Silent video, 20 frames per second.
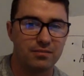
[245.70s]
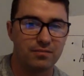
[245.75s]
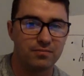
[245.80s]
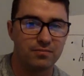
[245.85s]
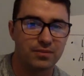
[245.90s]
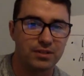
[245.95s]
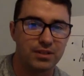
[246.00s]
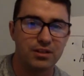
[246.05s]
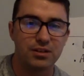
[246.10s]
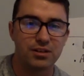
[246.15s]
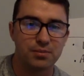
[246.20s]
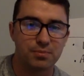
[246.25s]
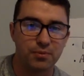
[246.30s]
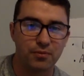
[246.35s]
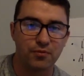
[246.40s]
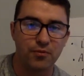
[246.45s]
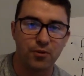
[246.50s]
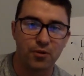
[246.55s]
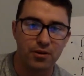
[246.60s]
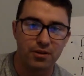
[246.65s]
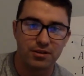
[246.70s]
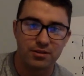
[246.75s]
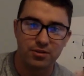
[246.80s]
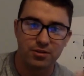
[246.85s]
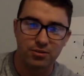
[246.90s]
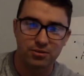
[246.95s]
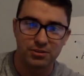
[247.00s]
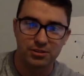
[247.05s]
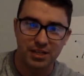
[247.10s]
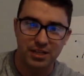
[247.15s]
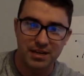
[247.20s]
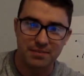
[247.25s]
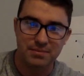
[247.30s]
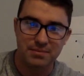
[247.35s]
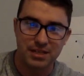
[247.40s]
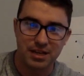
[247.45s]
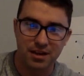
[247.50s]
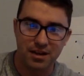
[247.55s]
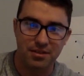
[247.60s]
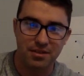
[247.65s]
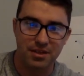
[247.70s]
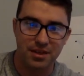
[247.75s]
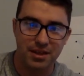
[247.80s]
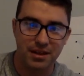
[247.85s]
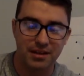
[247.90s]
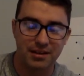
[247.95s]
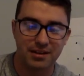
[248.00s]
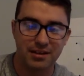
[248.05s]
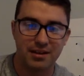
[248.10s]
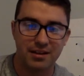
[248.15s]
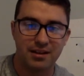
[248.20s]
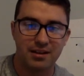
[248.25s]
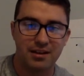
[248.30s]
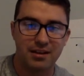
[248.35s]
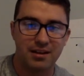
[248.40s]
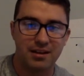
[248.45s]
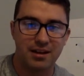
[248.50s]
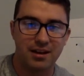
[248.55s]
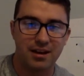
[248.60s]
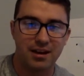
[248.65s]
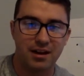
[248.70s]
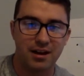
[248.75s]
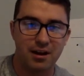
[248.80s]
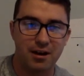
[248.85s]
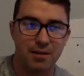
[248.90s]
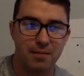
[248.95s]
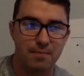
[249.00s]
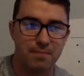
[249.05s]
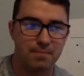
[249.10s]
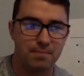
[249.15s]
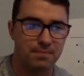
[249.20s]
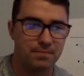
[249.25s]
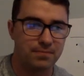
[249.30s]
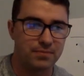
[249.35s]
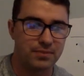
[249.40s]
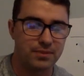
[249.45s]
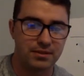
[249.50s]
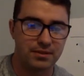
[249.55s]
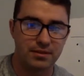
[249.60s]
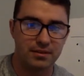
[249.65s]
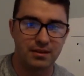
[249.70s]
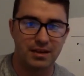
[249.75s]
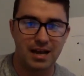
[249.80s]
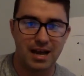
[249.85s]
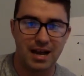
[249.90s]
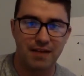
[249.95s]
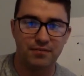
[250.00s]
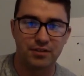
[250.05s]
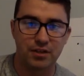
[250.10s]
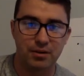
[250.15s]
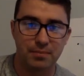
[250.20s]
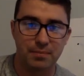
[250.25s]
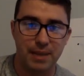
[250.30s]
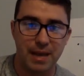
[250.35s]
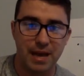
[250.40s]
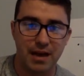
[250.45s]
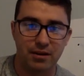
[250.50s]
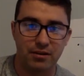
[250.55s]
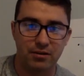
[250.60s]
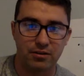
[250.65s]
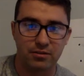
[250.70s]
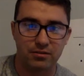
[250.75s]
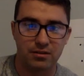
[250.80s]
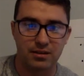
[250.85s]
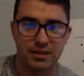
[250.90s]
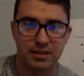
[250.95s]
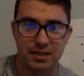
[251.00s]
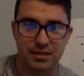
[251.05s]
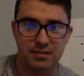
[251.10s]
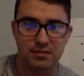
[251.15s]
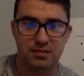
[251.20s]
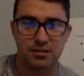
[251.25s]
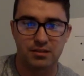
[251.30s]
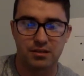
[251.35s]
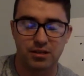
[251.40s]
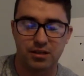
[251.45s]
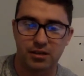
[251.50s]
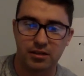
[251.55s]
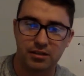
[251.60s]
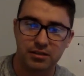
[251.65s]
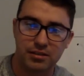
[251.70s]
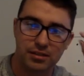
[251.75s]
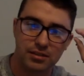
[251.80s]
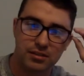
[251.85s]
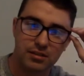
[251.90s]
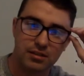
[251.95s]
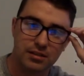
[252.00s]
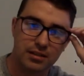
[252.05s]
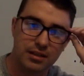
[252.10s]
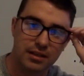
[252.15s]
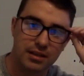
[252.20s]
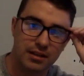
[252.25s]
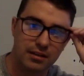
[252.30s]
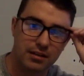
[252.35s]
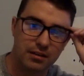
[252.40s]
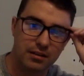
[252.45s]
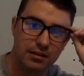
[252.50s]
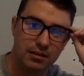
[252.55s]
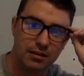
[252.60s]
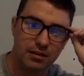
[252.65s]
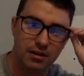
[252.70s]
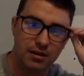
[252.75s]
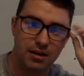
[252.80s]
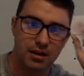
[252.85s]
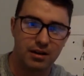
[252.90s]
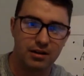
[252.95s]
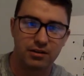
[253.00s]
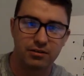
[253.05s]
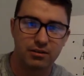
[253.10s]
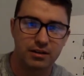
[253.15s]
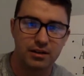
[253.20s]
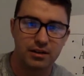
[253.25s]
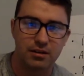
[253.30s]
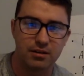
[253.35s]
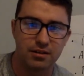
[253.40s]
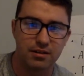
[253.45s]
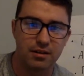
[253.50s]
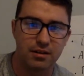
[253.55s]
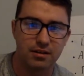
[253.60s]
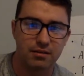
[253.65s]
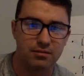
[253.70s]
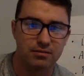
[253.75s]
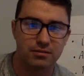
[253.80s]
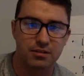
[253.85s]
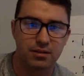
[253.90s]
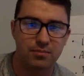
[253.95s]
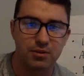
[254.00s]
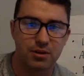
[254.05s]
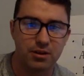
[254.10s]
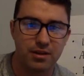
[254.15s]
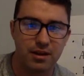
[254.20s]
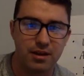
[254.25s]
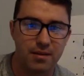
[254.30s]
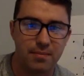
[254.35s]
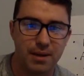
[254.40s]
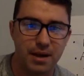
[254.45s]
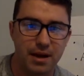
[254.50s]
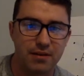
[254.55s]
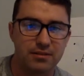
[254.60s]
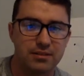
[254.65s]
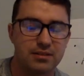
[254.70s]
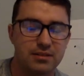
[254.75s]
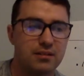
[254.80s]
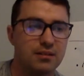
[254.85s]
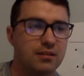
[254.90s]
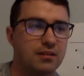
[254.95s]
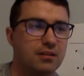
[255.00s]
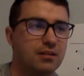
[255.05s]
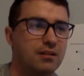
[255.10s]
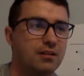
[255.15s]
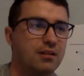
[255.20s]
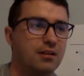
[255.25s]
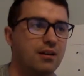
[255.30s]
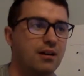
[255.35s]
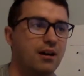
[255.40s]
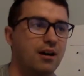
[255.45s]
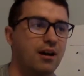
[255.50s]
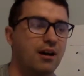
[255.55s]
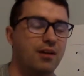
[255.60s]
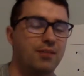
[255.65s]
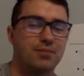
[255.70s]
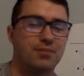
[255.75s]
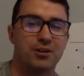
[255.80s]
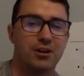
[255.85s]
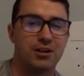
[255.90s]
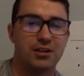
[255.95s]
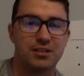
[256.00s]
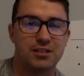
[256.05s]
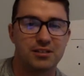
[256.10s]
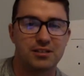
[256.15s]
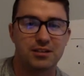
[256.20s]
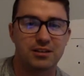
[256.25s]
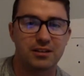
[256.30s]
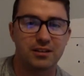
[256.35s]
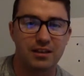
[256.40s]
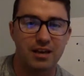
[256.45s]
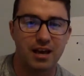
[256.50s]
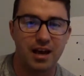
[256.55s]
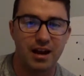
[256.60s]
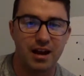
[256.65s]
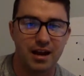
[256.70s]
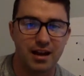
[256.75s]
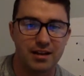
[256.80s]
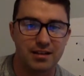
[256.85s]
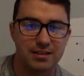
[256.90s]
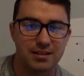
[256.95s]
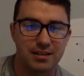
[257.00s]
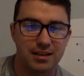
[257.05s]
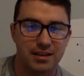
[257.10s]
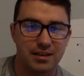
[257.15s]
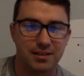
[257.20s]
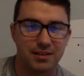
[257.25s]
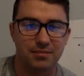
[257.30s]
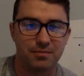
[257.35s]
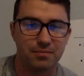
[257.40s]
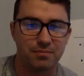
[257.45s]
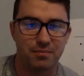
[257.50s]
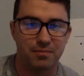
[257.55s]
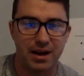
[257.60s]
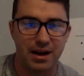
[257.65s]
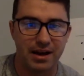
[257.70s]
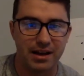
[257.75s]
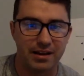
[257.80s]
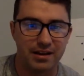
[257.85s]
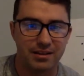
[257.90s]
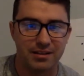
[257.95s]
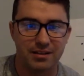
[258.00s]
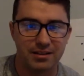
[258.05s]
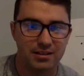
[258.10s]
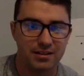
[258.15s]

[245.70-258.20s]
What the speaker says: years before this whole Jamestown thing, after a battle against the Turks in Hungary or somewhere thereabouts. So I just took that as like my